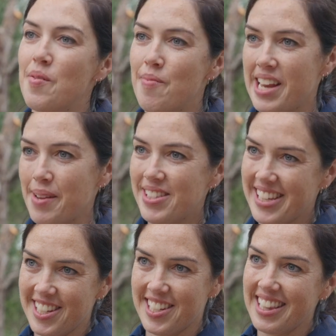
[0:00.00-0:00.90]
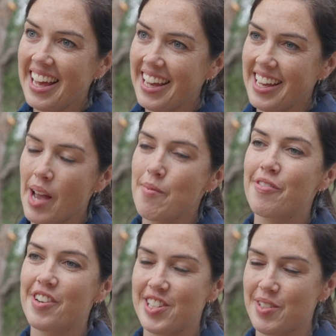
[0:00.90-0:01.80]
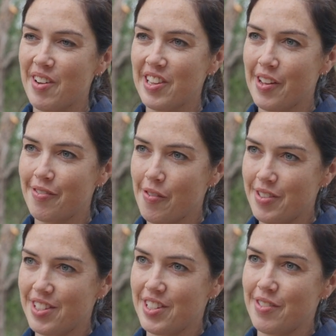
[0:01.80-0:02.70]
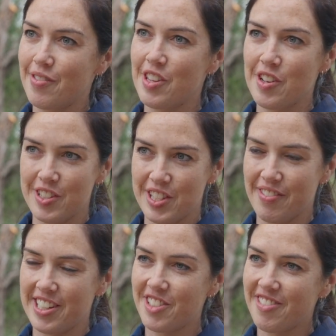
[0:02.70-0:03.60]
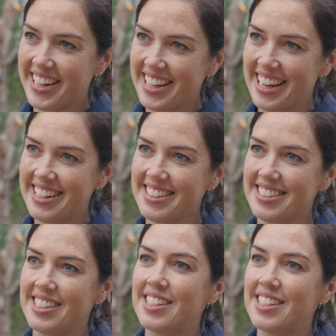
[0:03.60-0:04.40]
My name is Teisha Lay. I'm a Forest and Wildlife Officer for the Conservation Regulator.